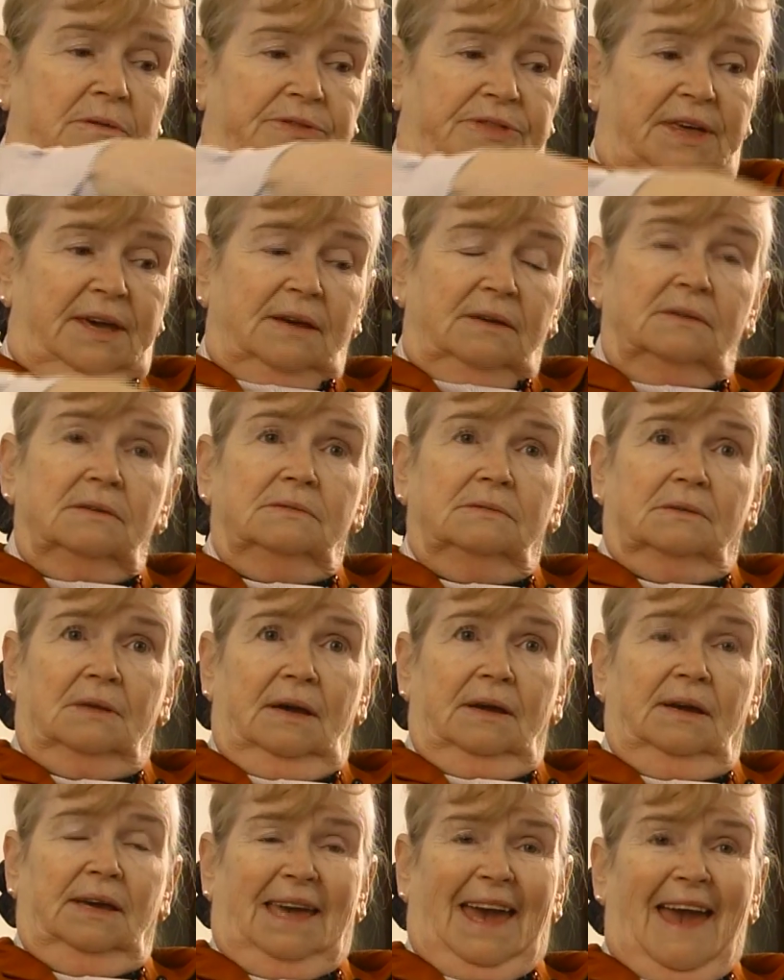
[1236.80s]
things
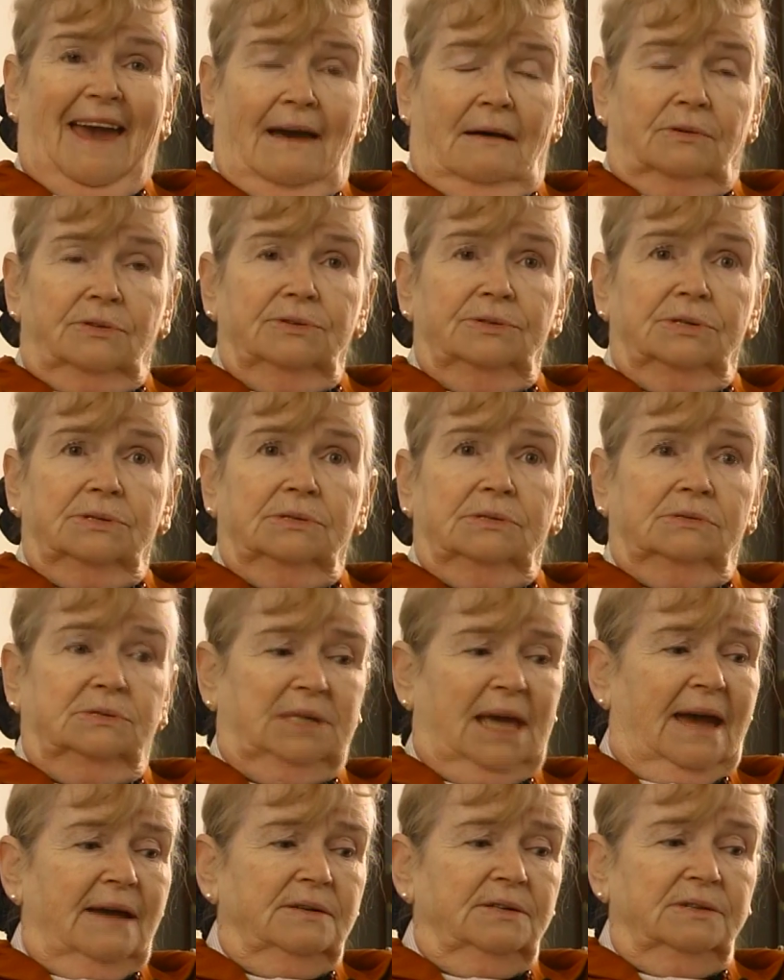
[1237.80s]
like gowns
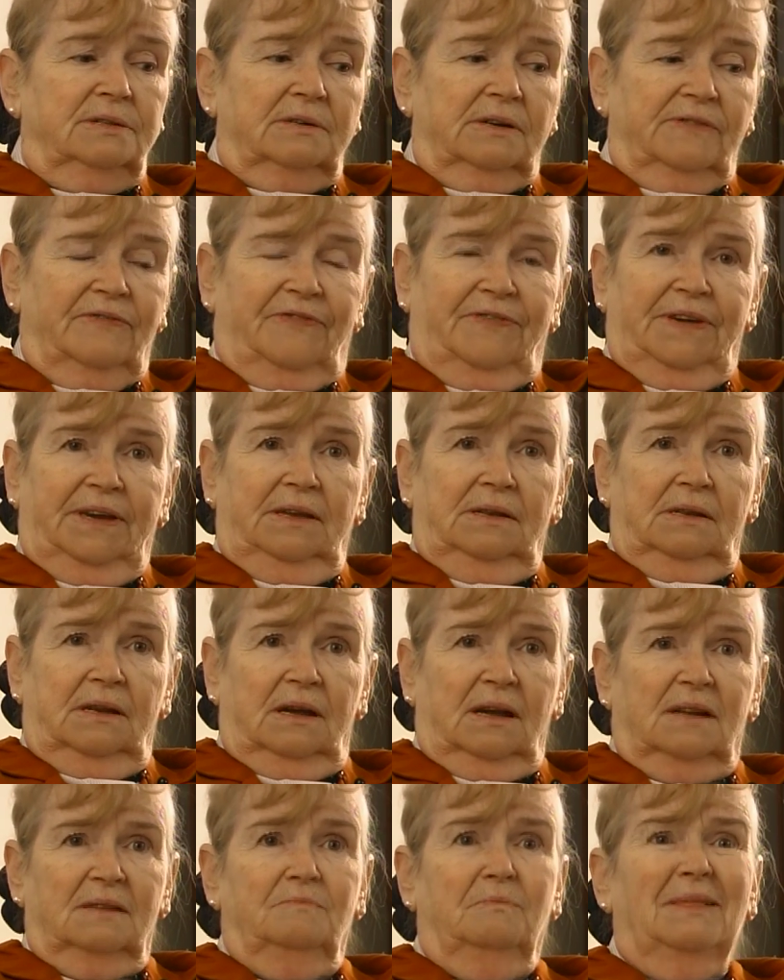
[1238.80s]
down to their feet
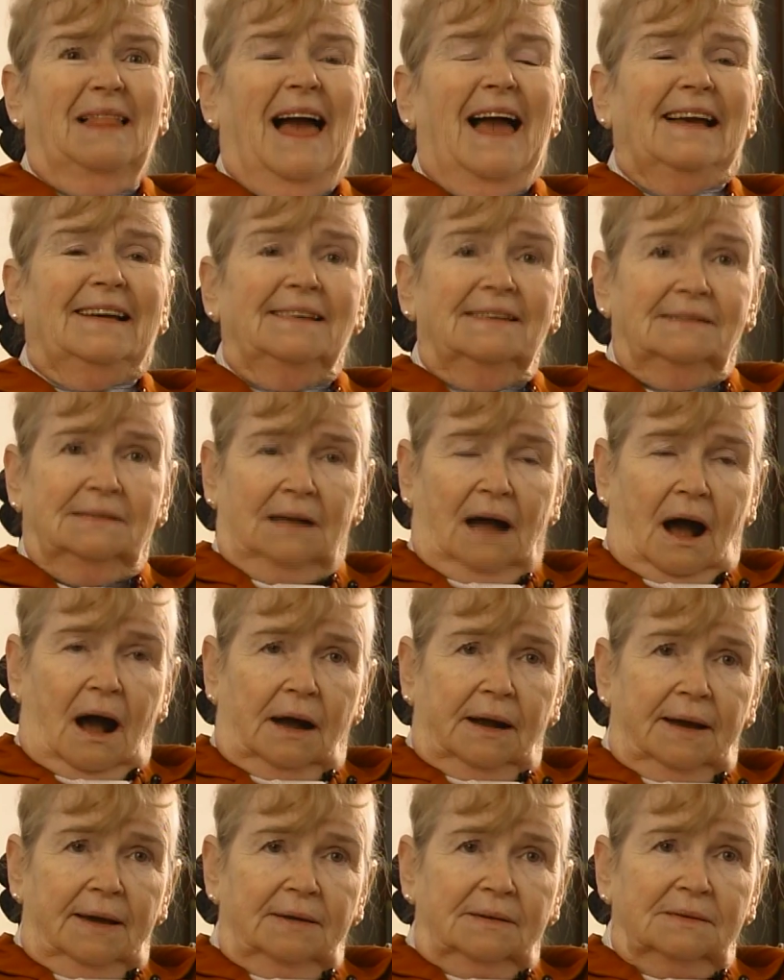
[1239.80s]
and black
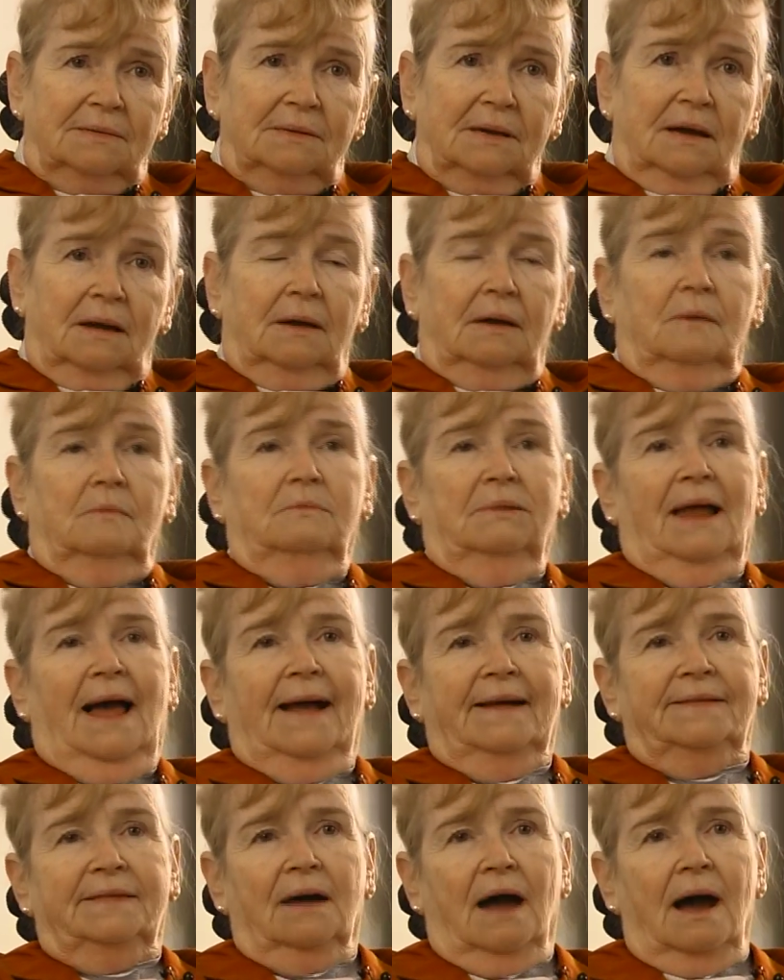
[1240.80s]
stockings,
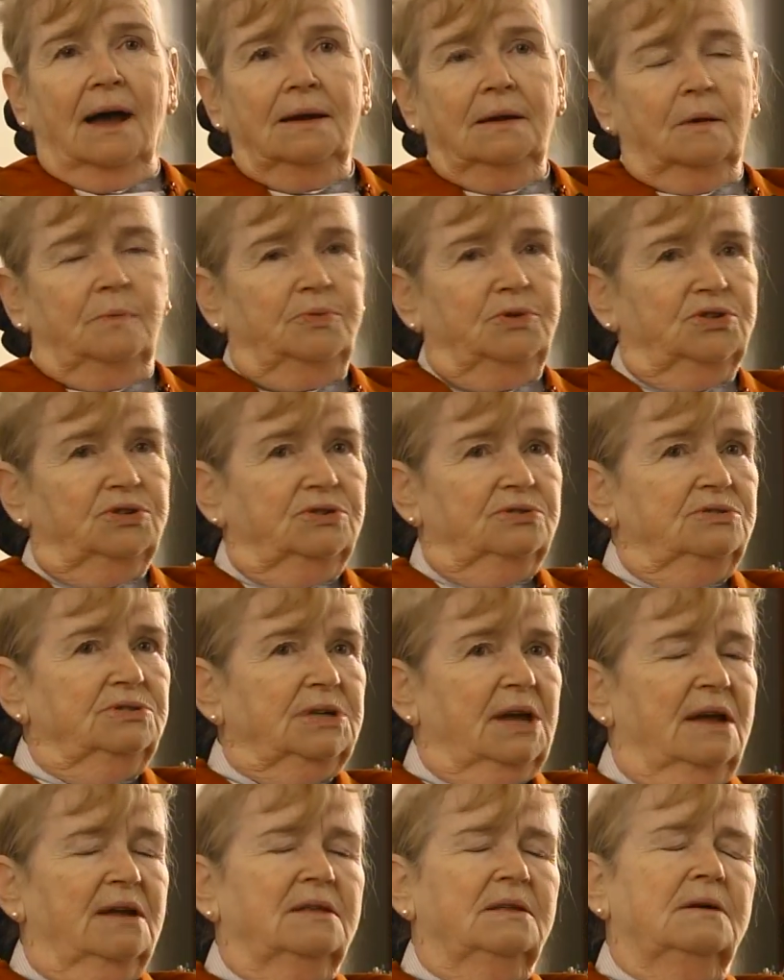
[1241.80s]
black tie-up shoes,
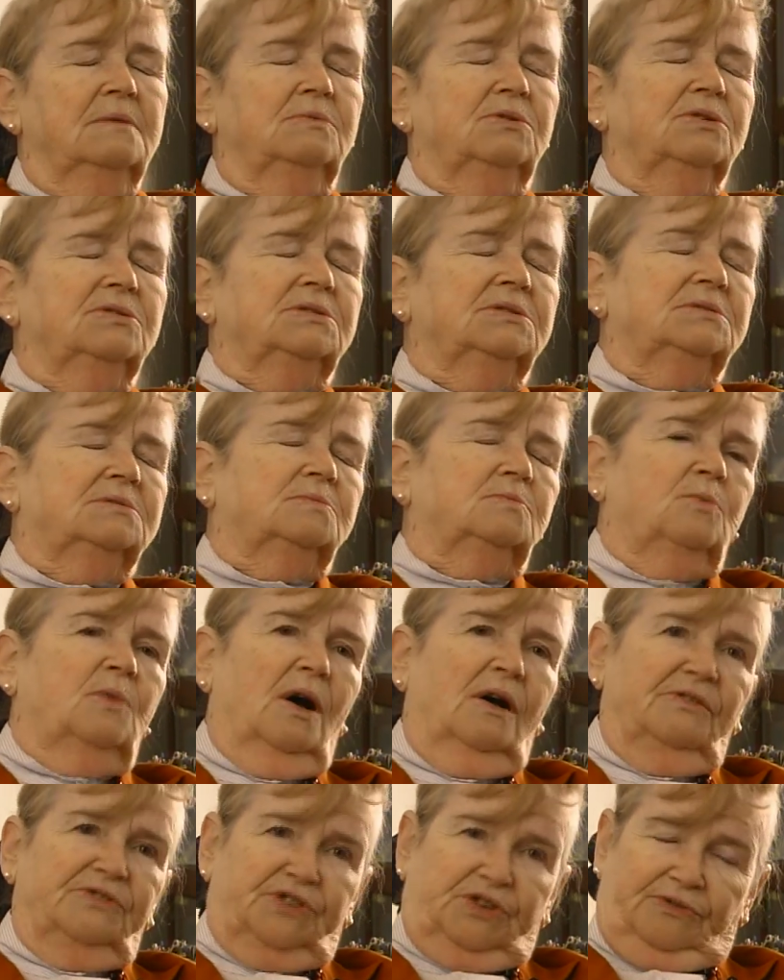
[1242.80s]
and they were
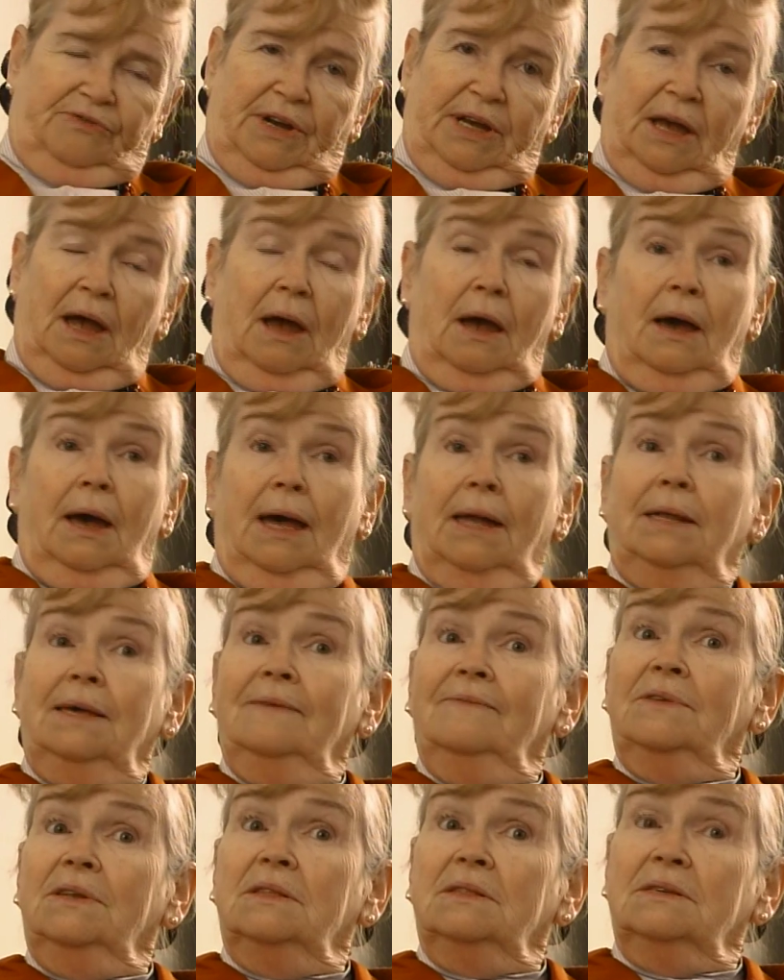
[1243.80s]
sweltering. And
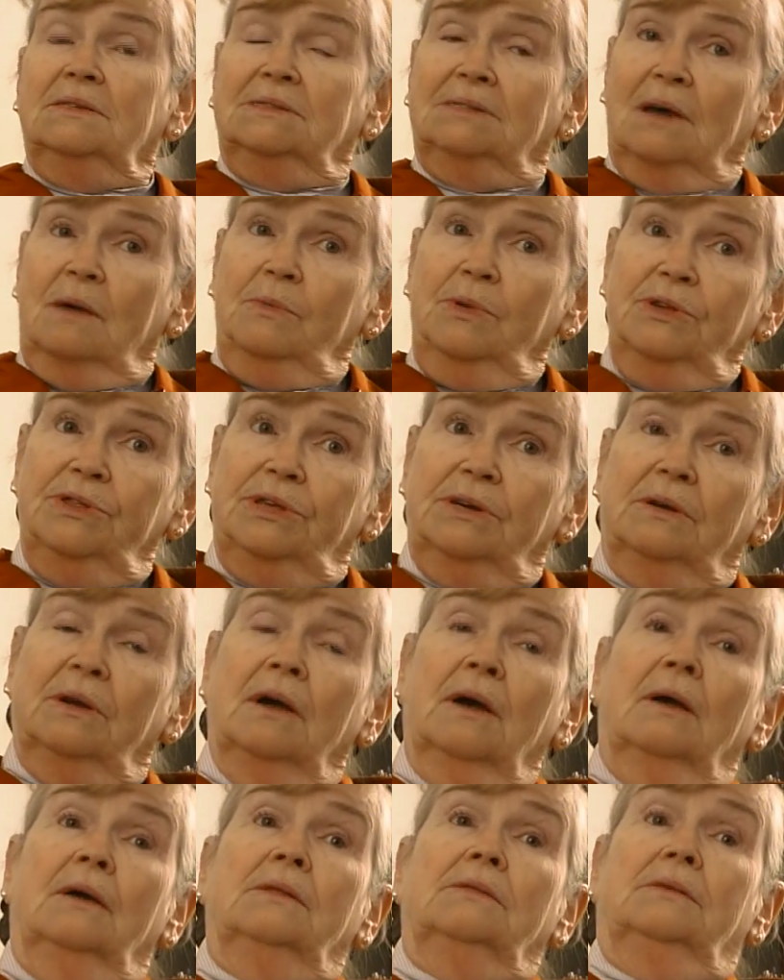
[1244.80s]
even in the summer, the
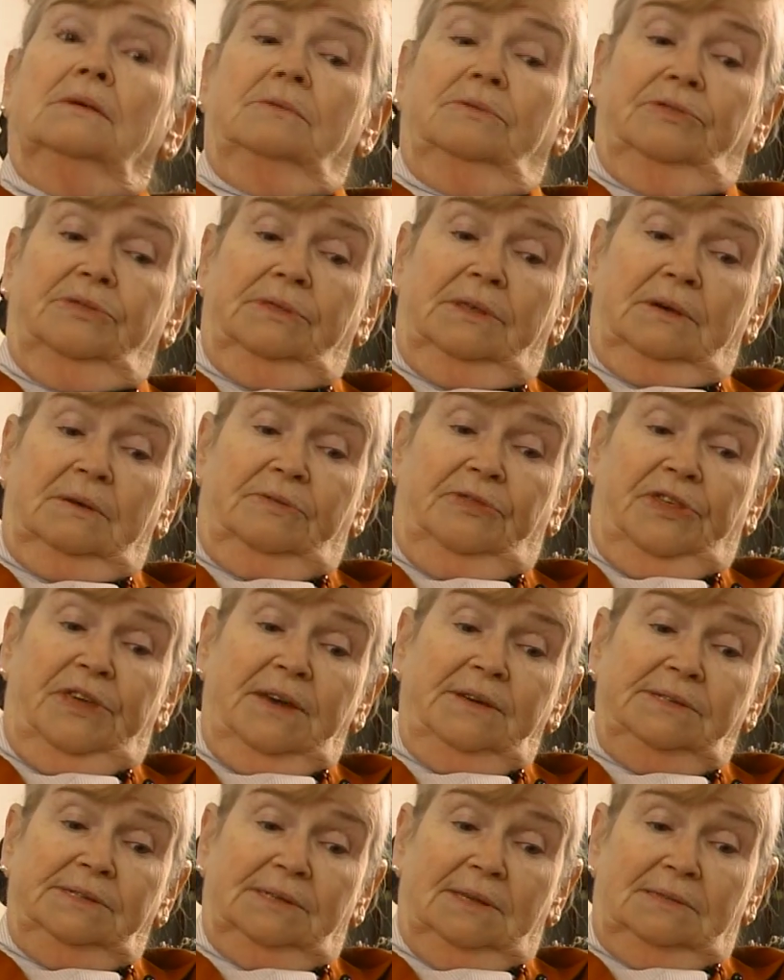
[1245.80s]

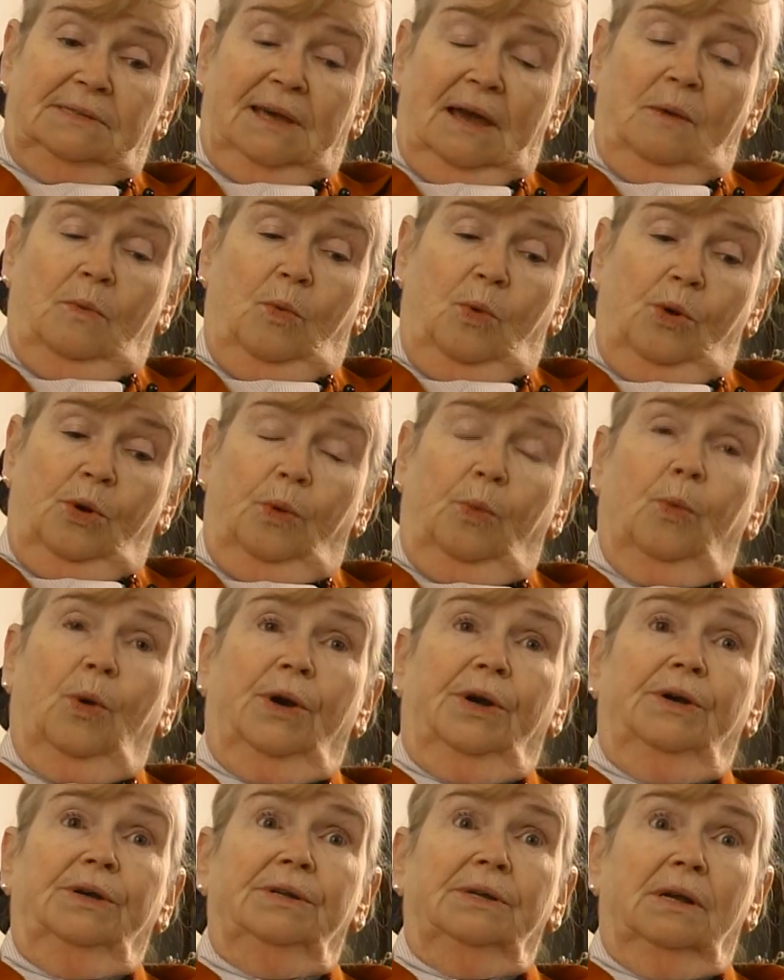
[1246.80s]
things that they wore
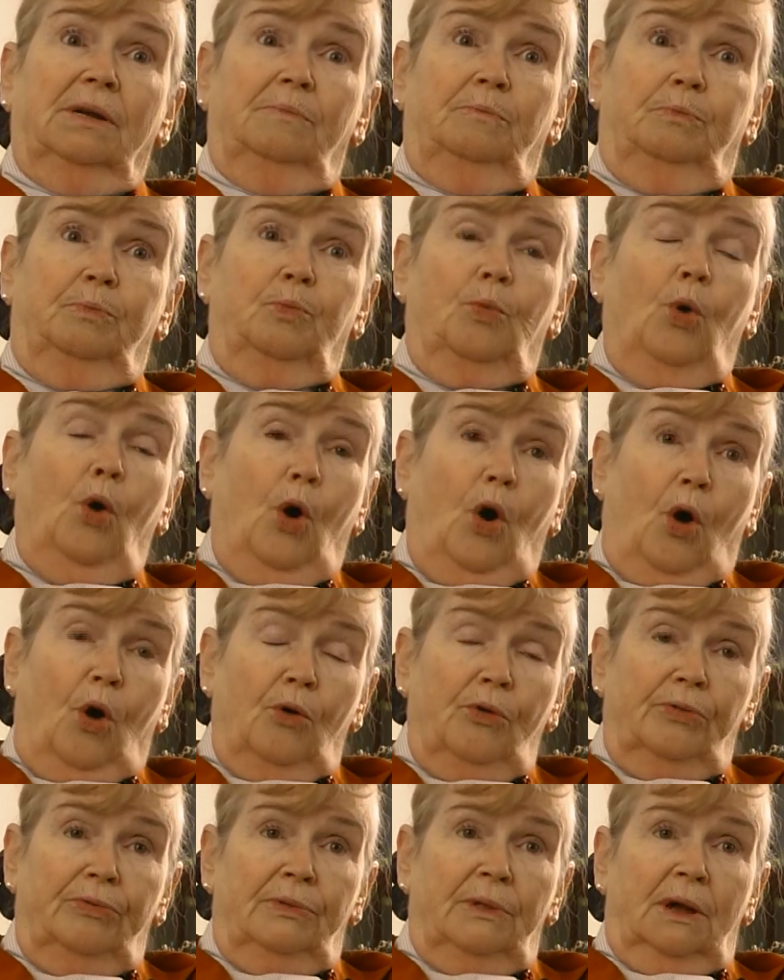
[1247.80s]
weren't wool.